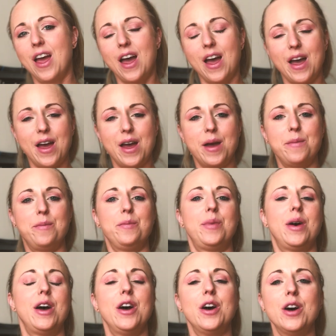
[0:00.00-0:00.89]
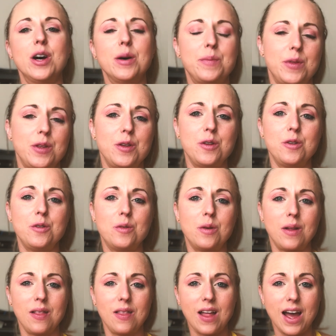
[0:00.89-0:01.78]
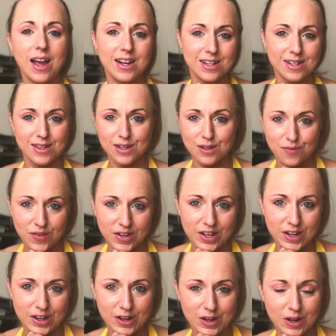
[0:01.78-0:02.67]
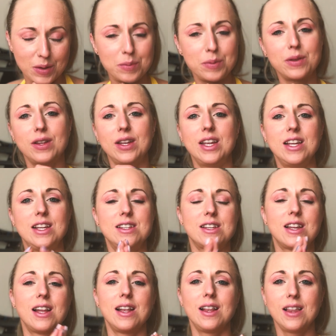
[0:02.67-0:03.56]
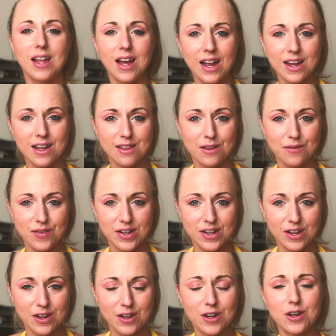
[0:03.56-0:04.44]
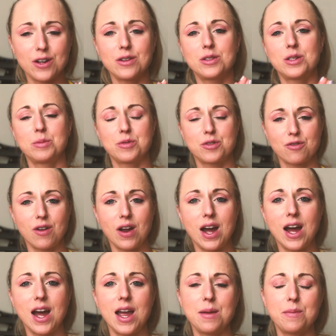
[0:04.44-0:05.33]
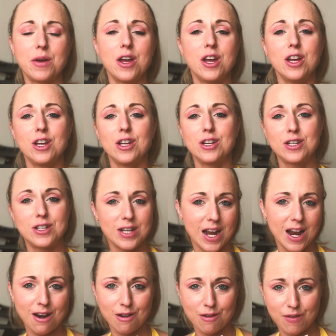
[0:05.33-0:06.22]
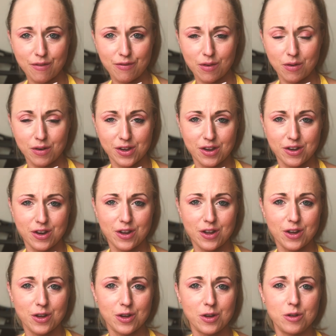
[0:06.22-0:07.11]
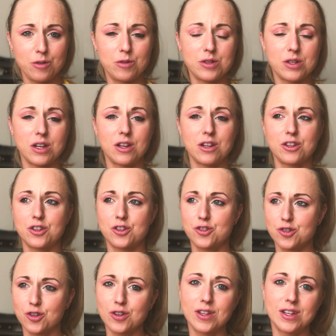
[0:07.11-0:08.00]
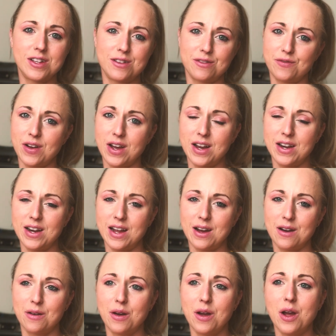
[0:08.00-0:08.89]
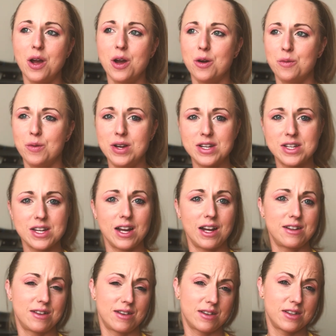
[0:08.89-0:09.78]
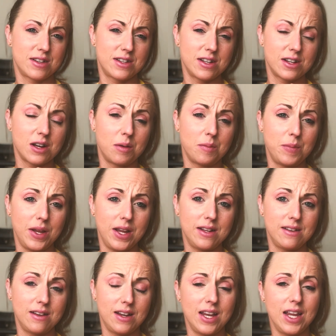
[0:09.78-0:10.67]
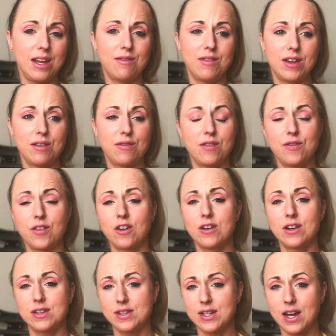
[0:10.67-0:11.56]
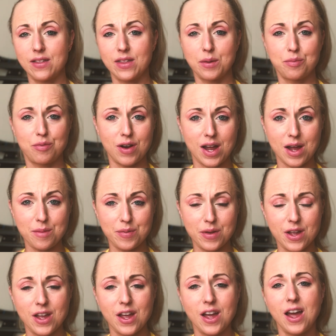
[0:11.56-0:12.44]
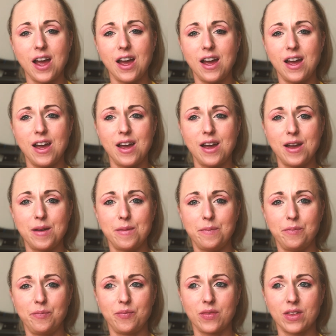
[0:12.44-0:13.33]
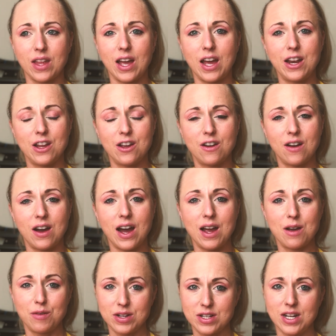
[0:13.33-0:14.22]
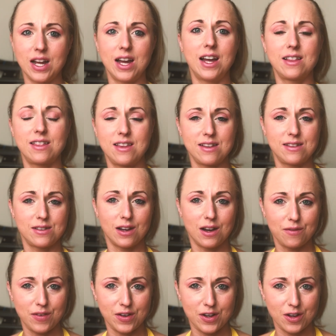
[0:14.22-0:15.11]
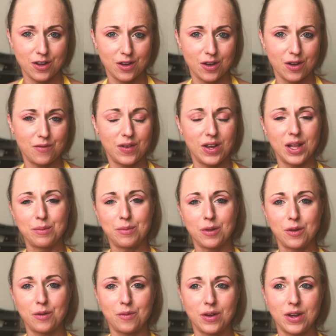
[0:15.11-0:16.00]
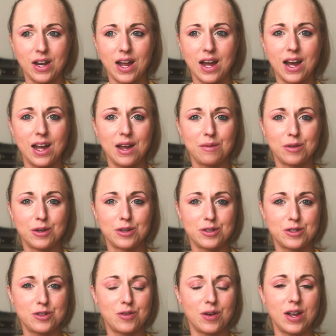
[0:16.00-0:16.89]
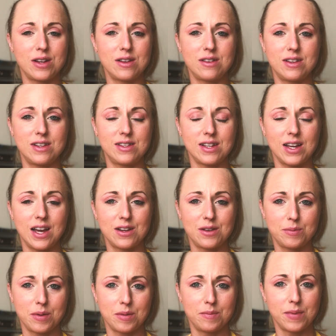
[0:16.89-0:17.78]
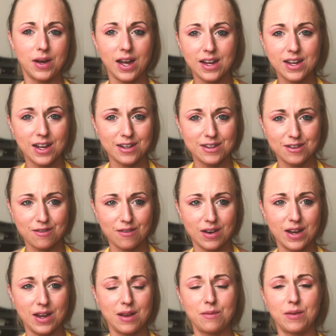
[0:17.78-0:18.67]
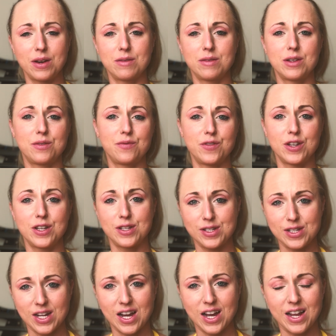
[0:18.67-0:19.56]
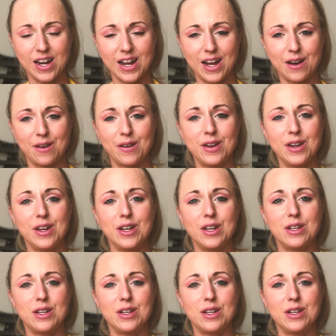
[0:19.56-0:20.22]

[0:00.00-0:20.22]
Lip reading: But I hope you liked this video. Please like the video, subscribe, share it with everyone you know who's struggling to find out which category to compete in, even if they've already started their prep. I know I wish I had this sort of video available when I was trying to decide upon my category when I was first starting out.